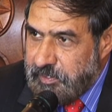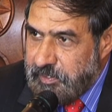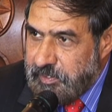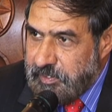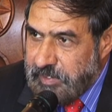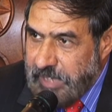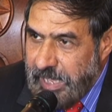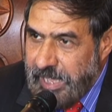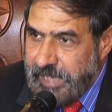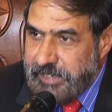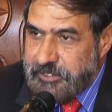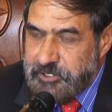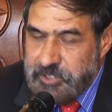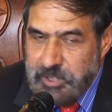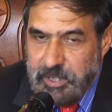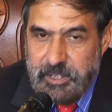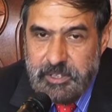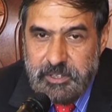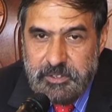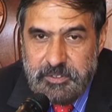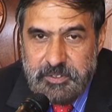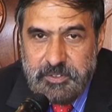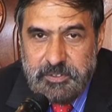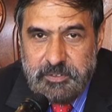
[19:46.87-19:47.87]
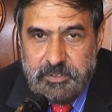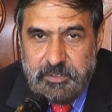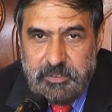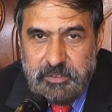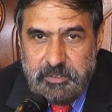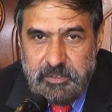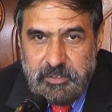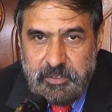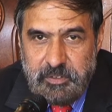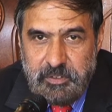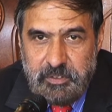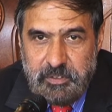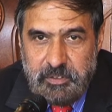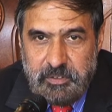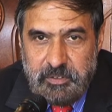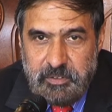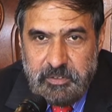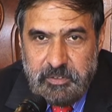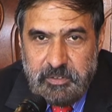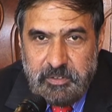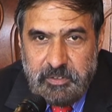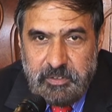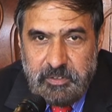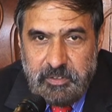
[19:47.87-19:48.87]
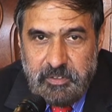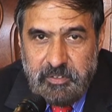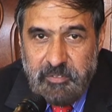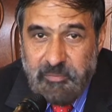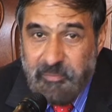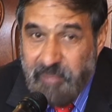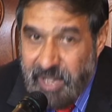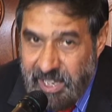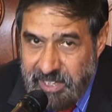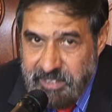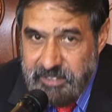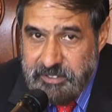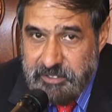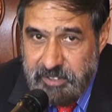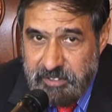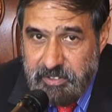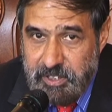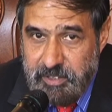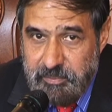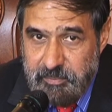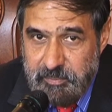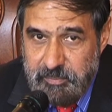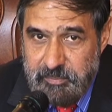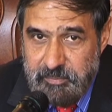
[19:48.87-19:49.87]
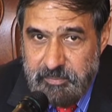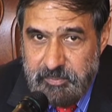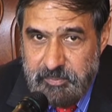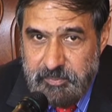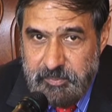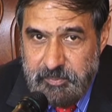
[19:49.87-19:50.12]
That is my dream,